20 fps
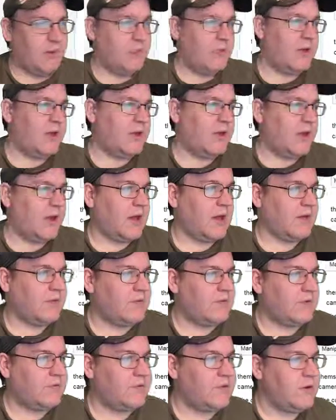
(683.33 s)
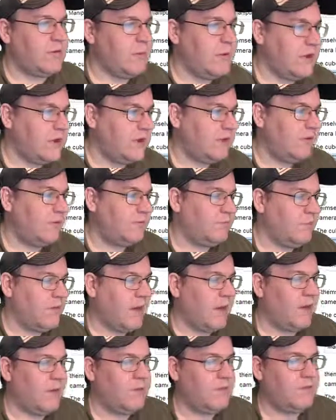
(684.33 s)
Well, I'll give it a
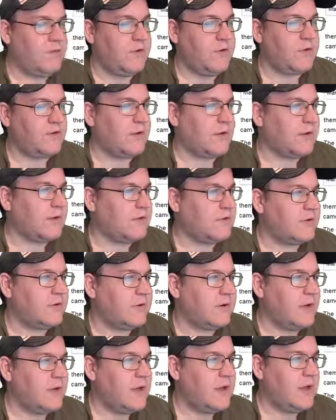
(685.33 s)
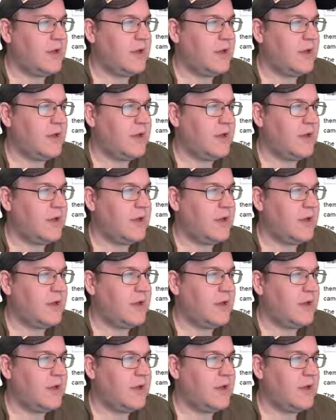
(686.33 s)
few seconds here.